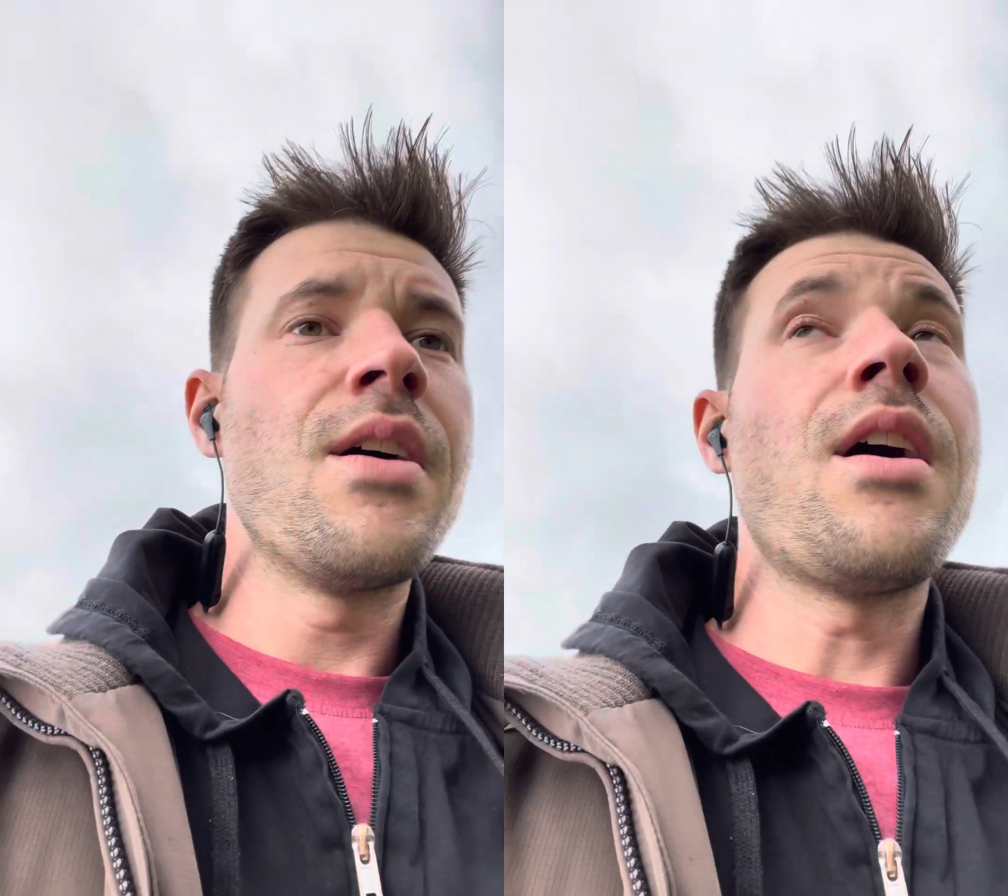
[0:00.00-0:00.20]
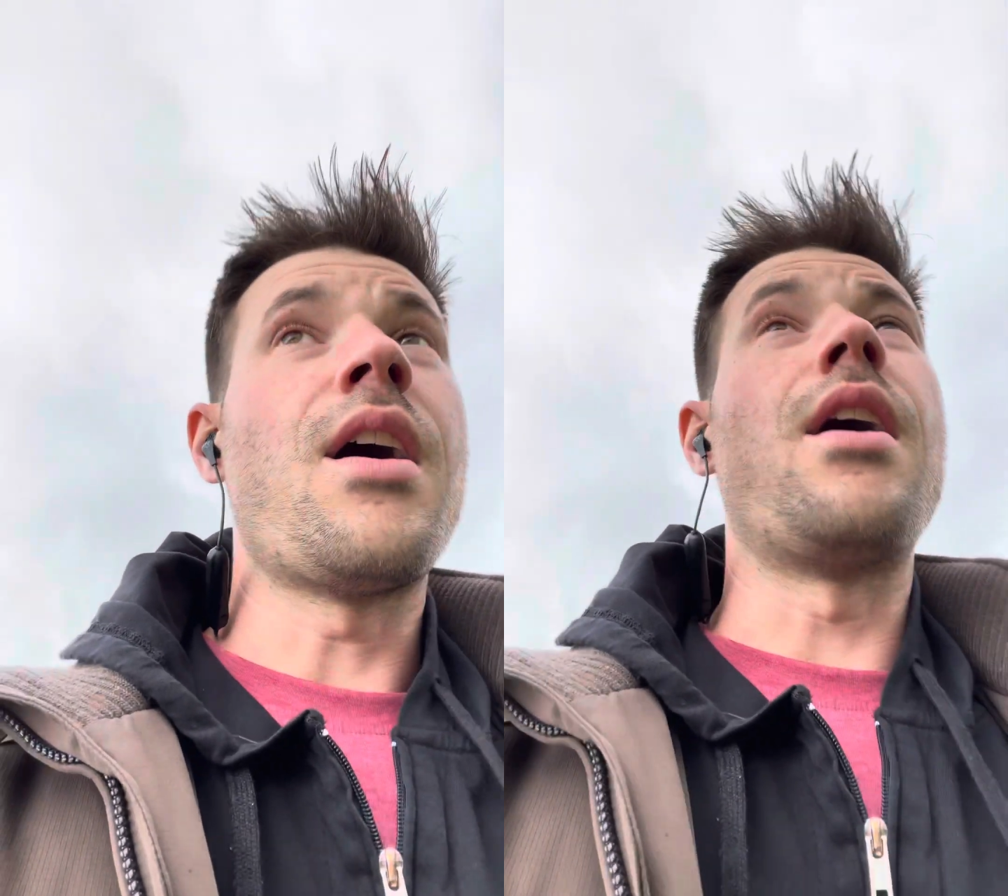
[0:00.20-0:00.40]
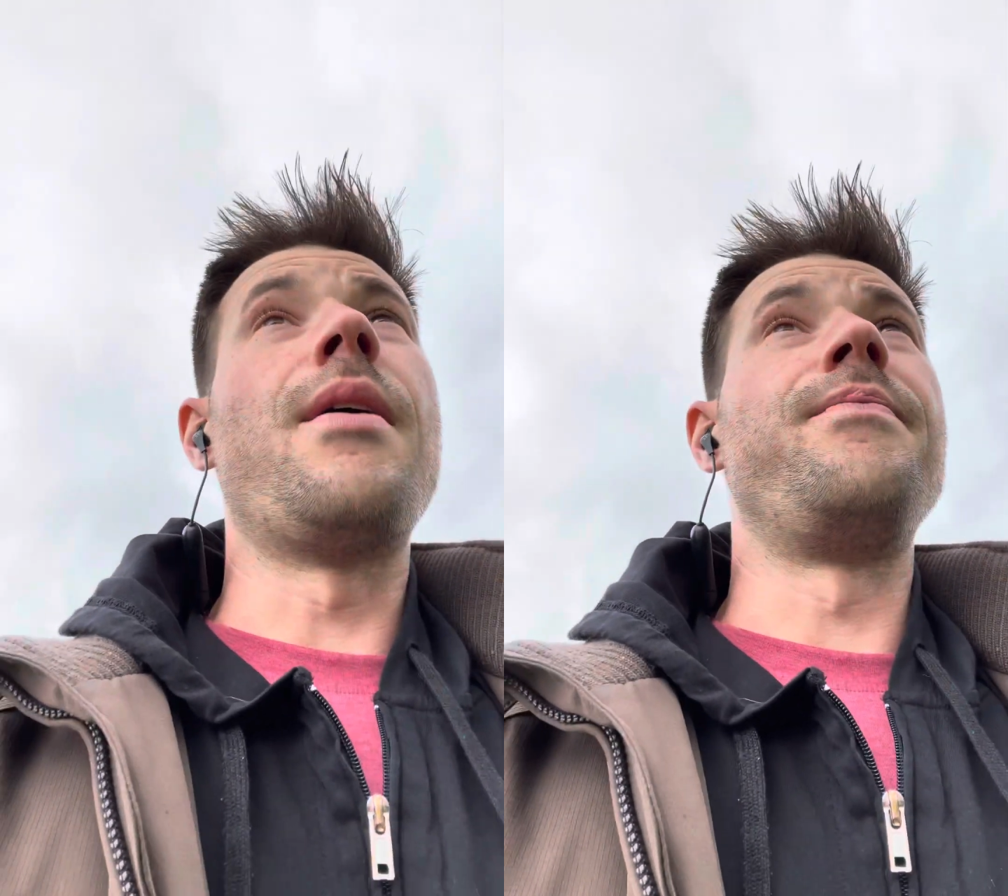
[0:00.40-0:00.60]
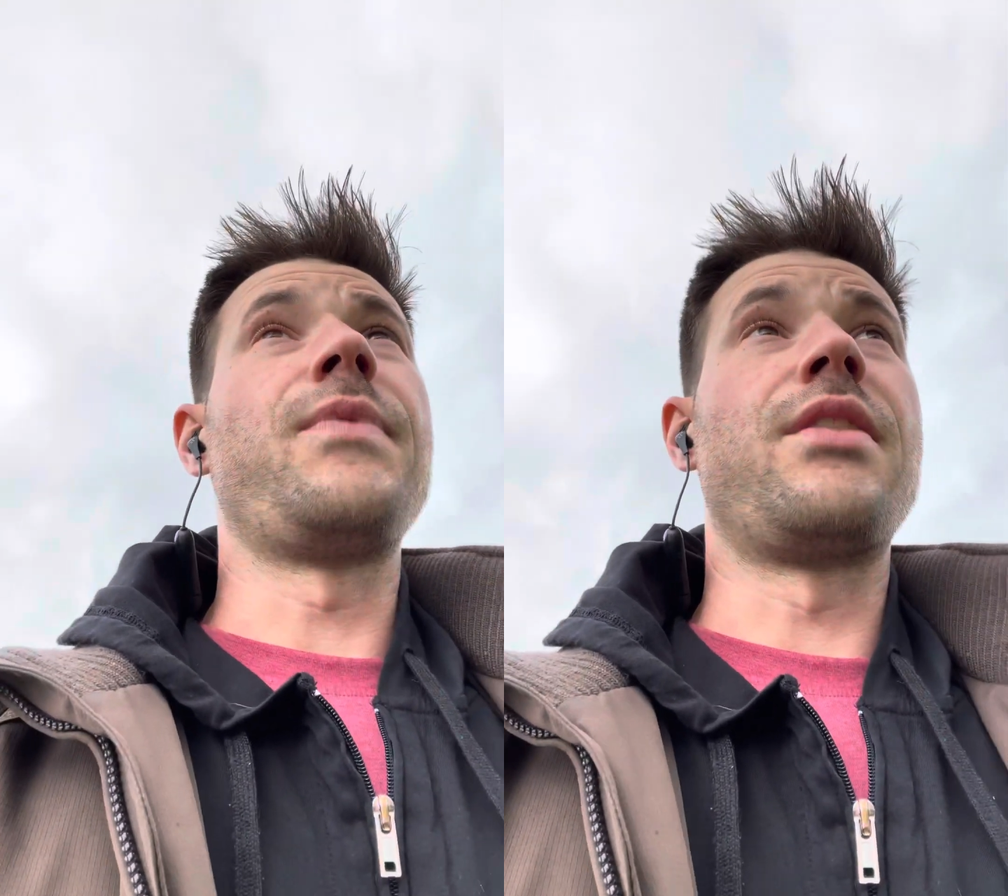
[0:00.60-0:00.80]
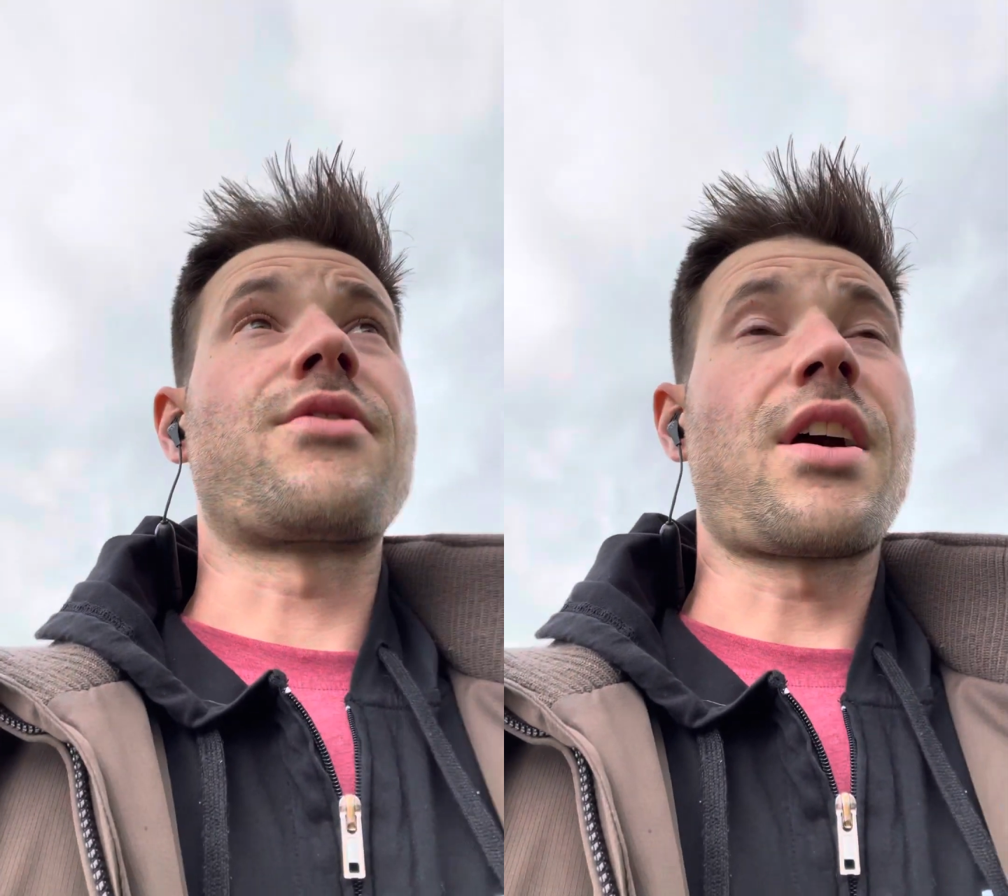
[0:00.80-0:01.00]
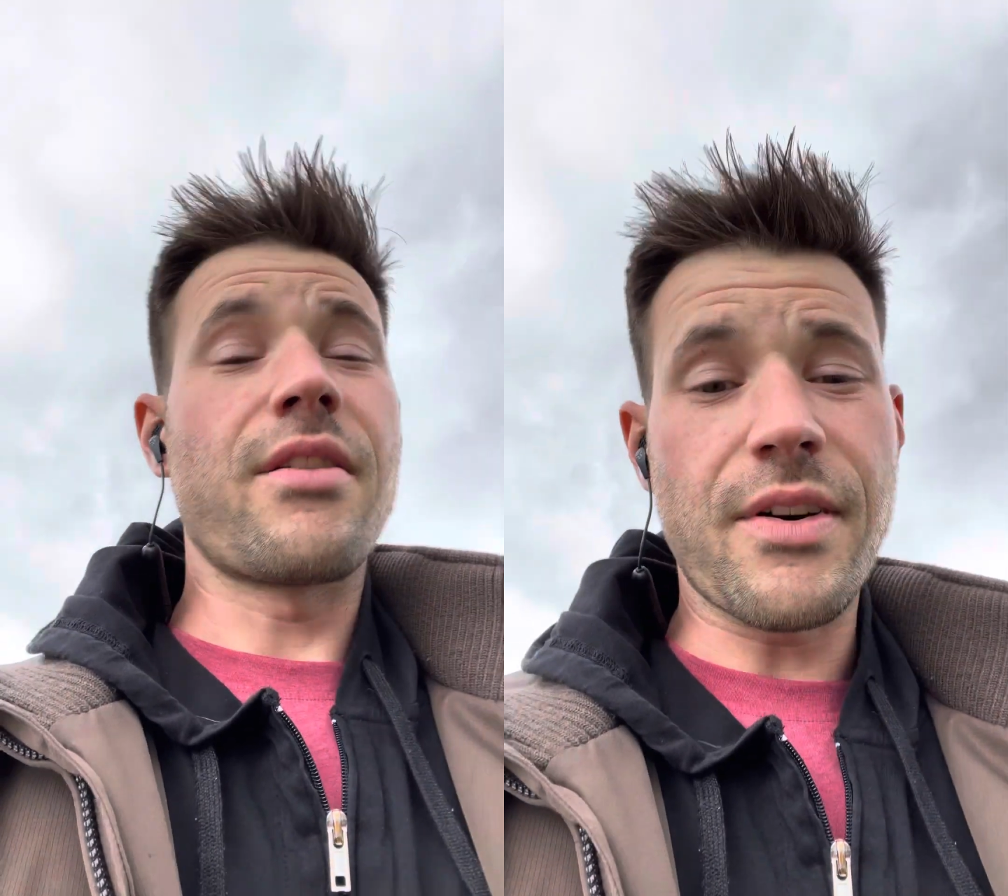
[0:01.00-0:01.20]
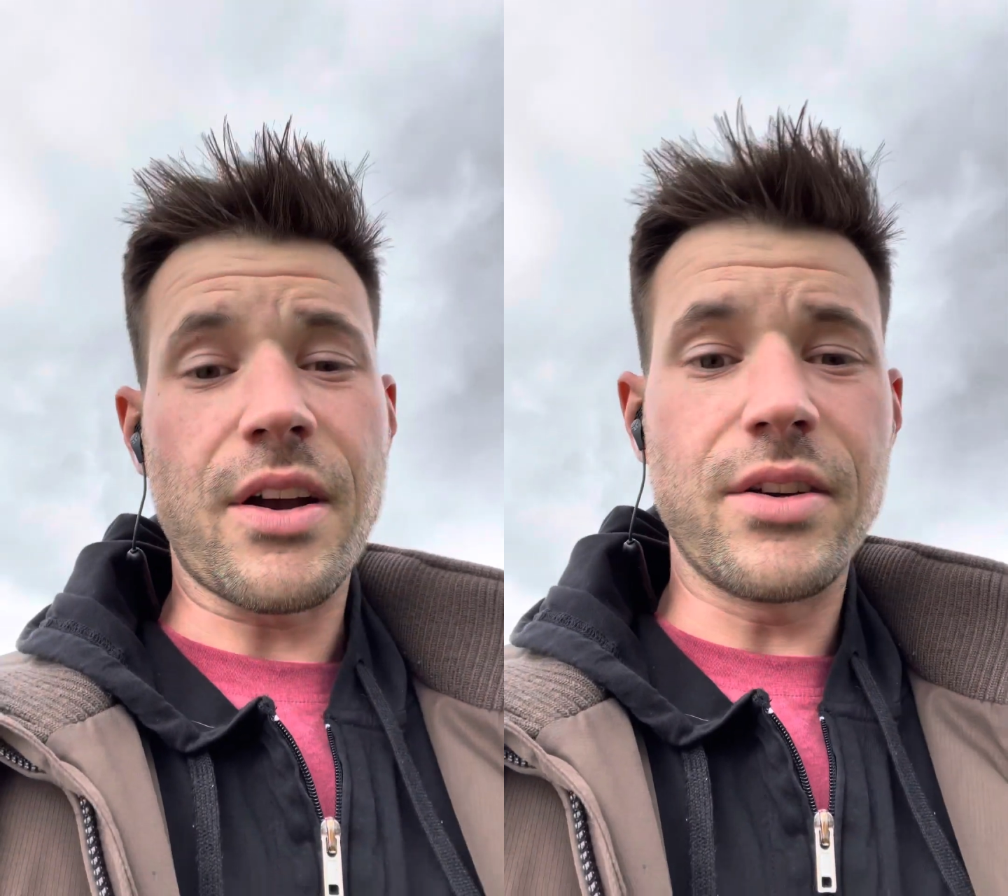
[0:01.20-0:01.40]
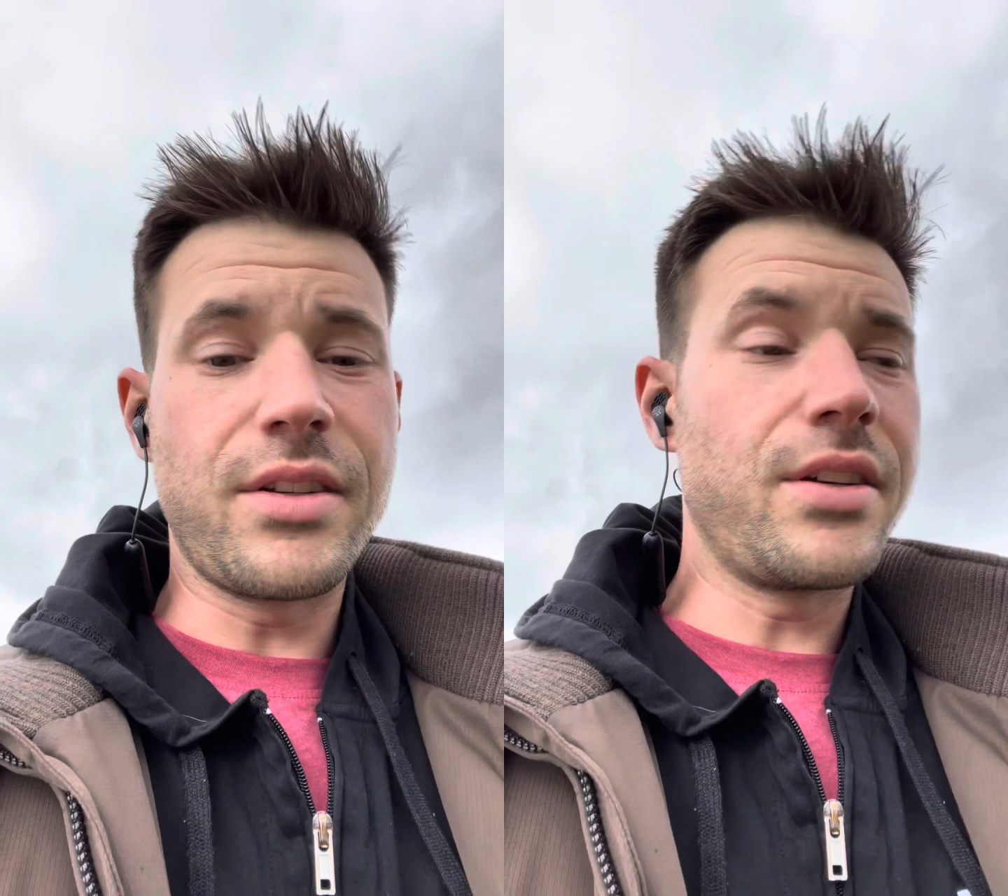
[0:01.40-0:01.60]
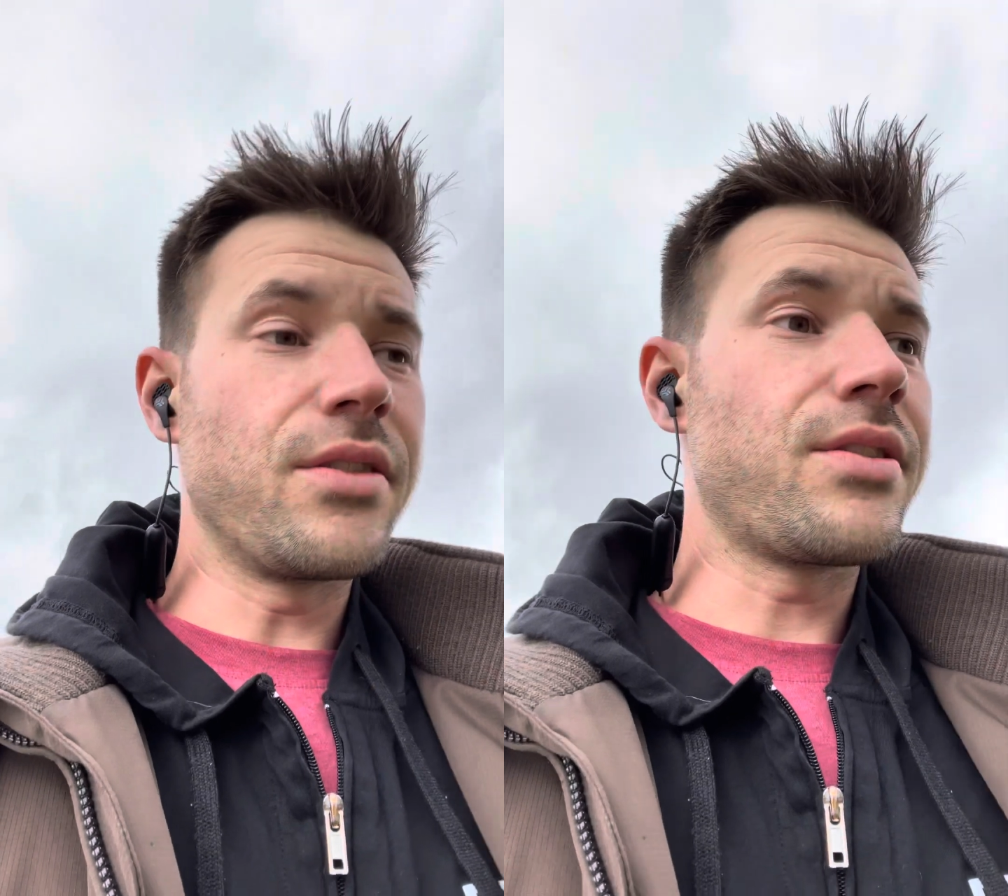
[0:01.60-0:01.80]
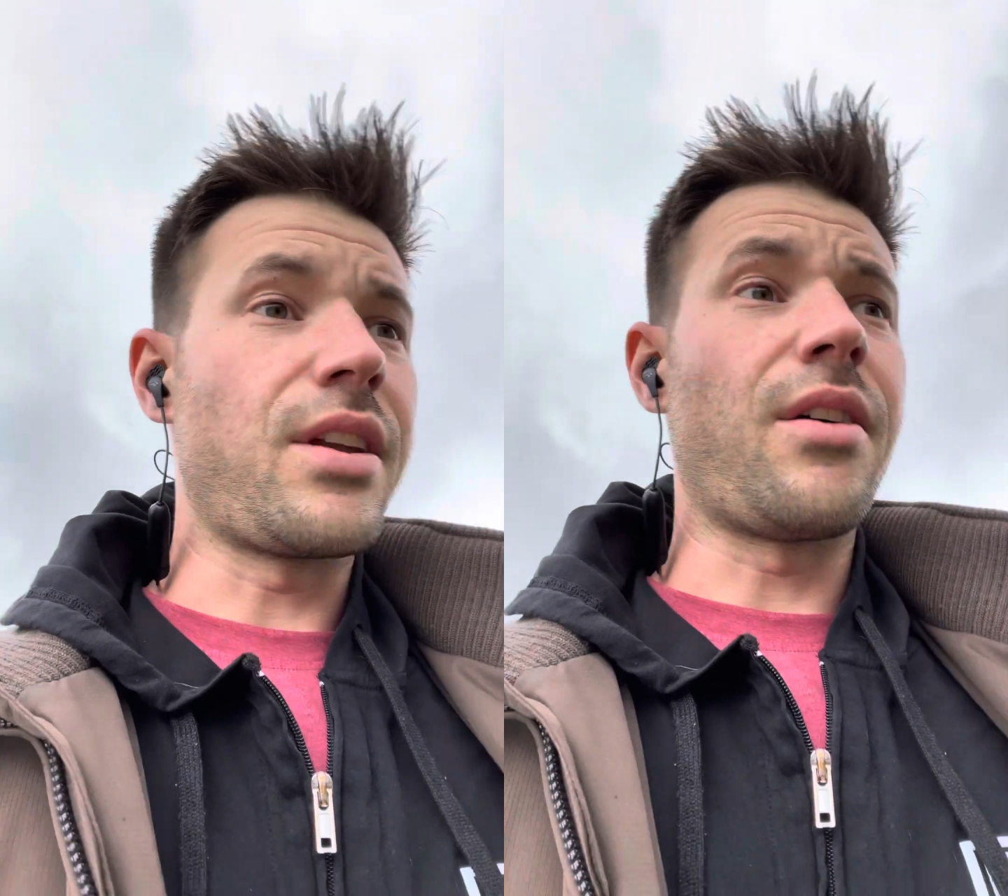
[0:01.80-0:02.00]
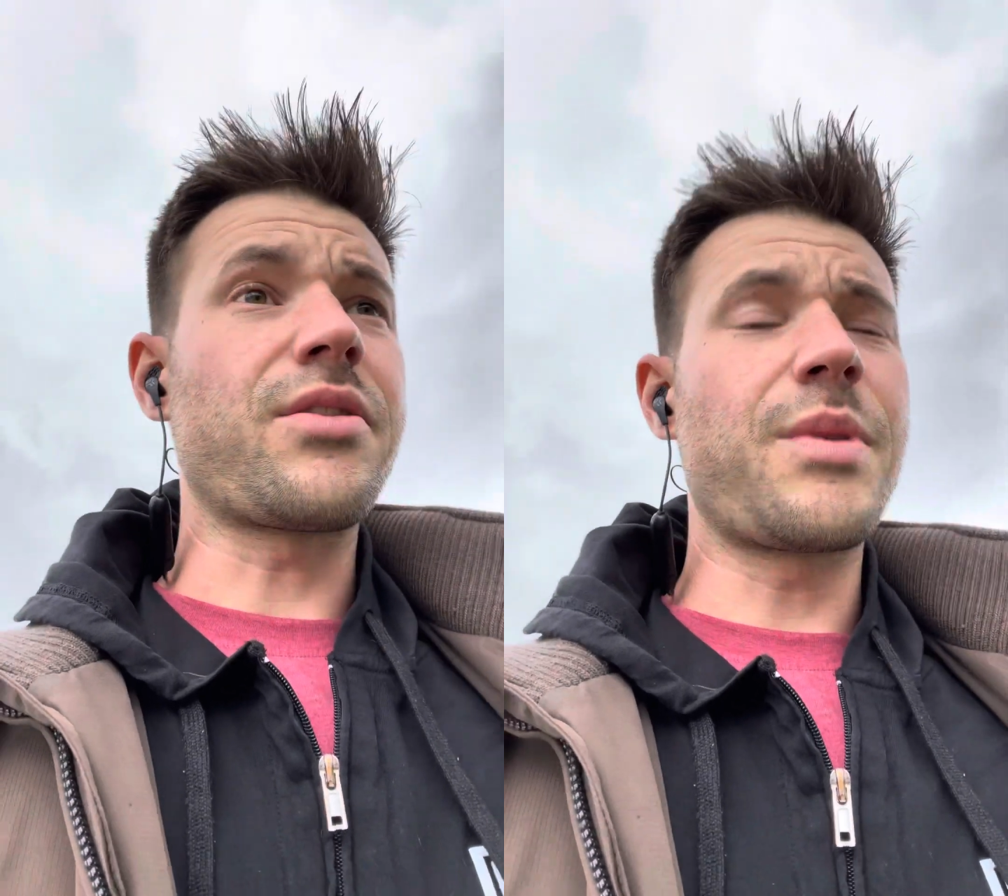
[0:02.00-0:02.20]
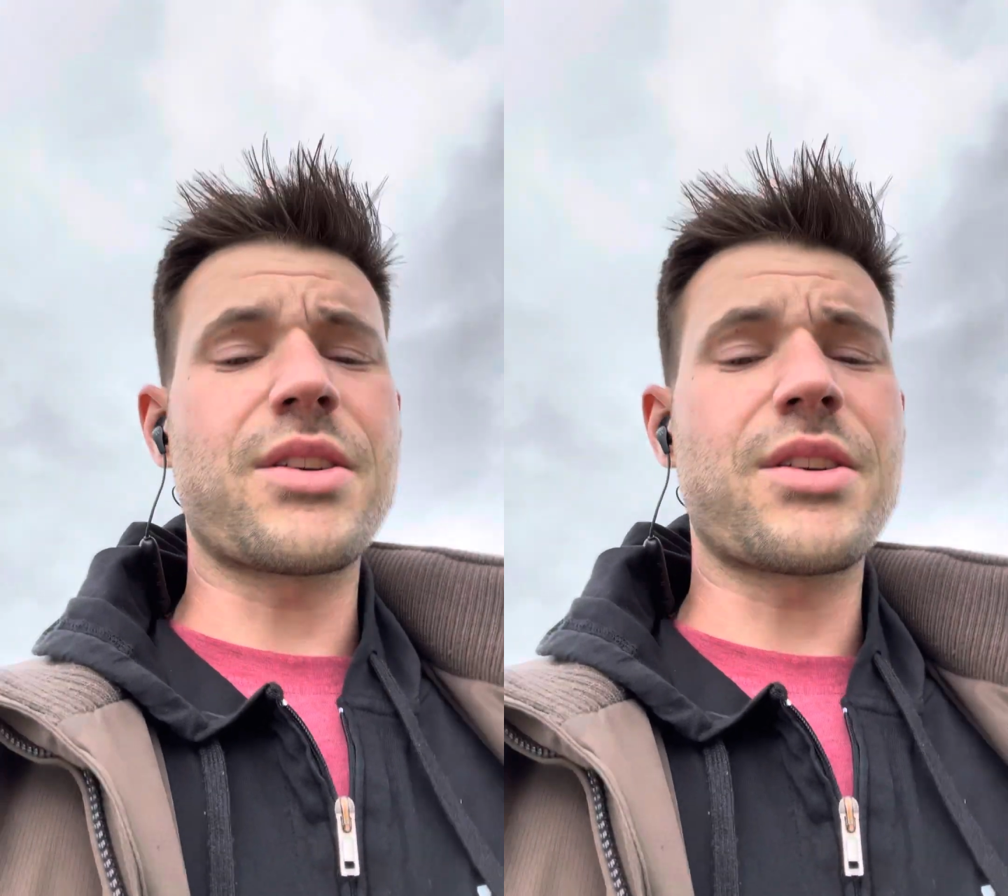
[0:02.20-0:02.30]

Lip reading: and trying to find good deals and also make